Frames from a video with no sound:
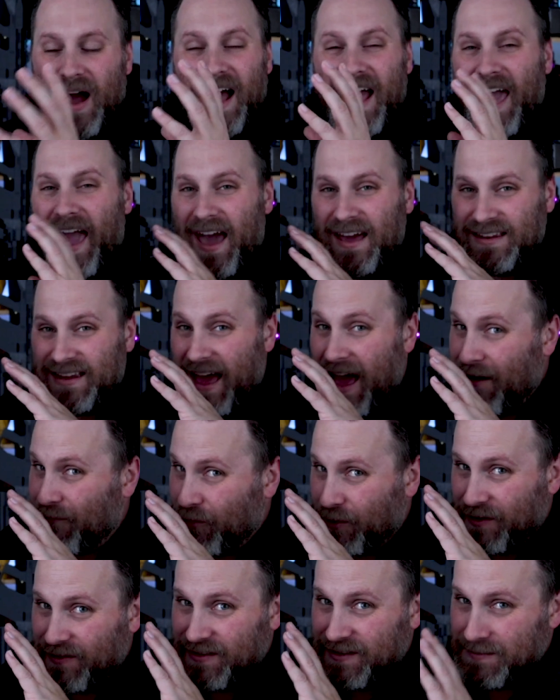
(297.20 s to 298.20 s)
I had to have
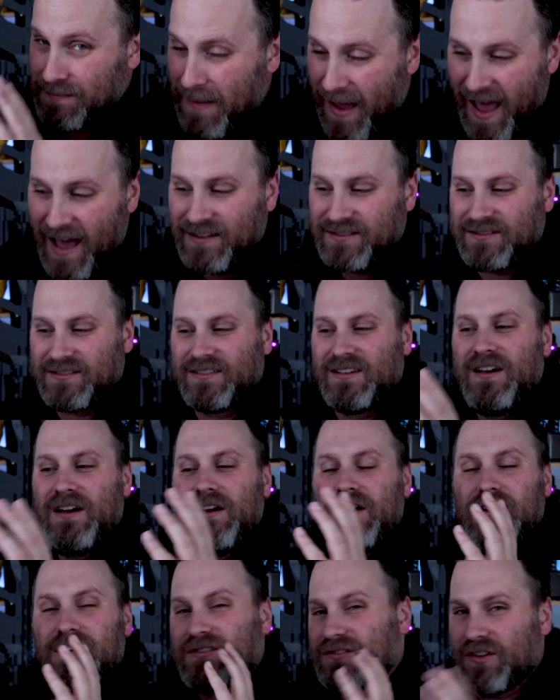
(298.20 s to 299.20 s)
one of these masks.
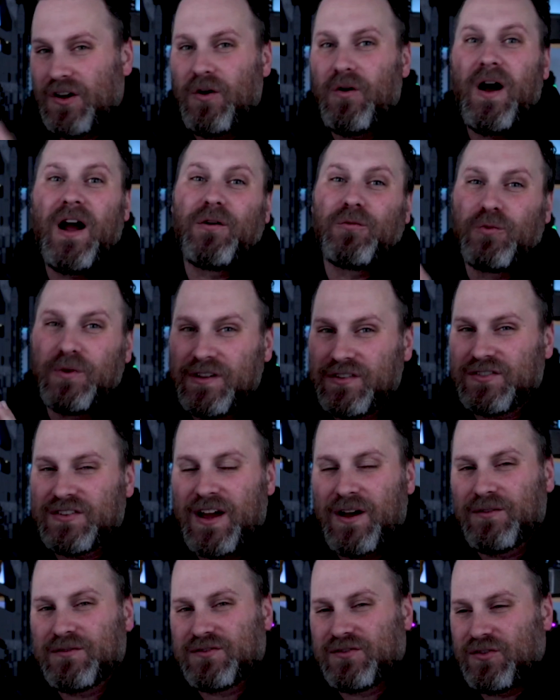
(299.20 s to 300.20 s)
So I reached
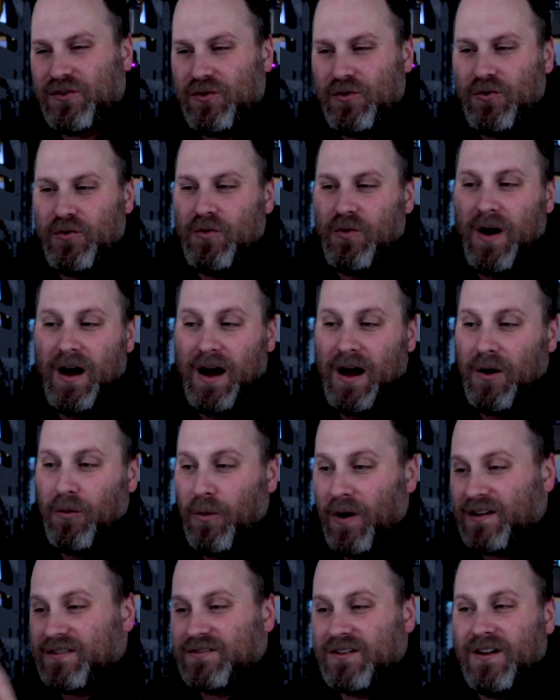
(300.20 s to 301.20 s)
out to uh,
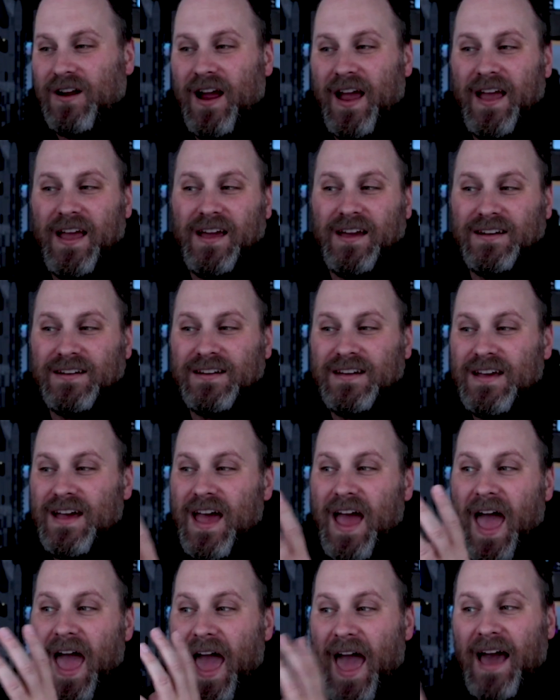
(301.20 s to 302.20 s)
Wekster and
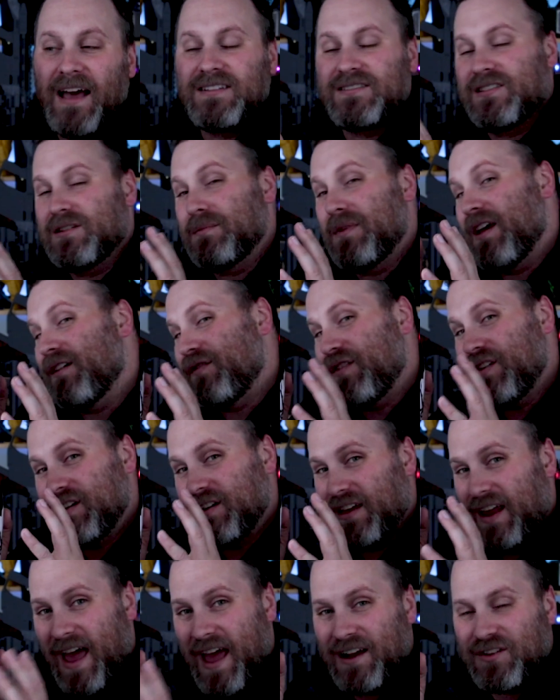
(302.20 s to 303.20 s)
asked him if he
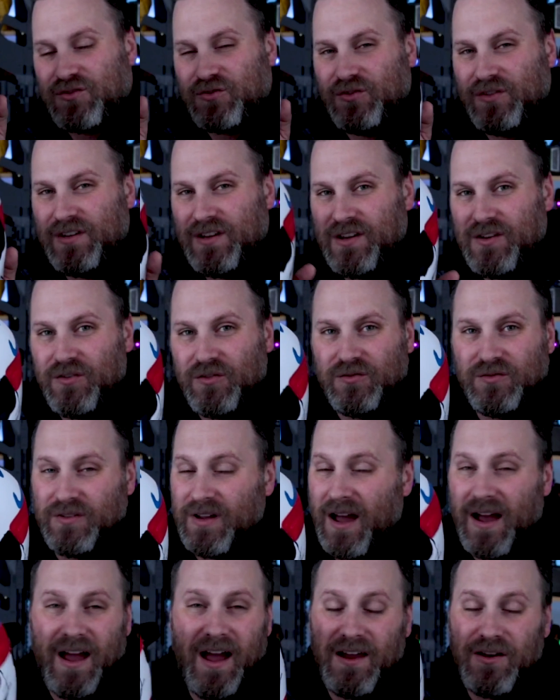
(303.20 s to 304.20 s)
could actually,
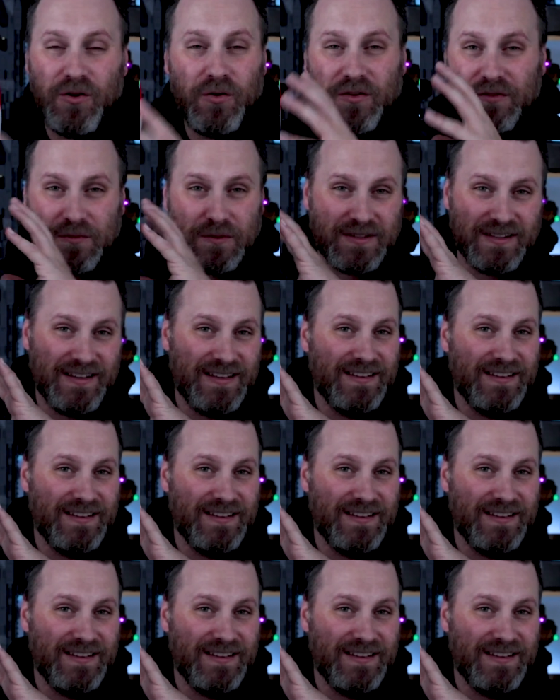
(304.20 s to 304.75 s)
I know this wasn't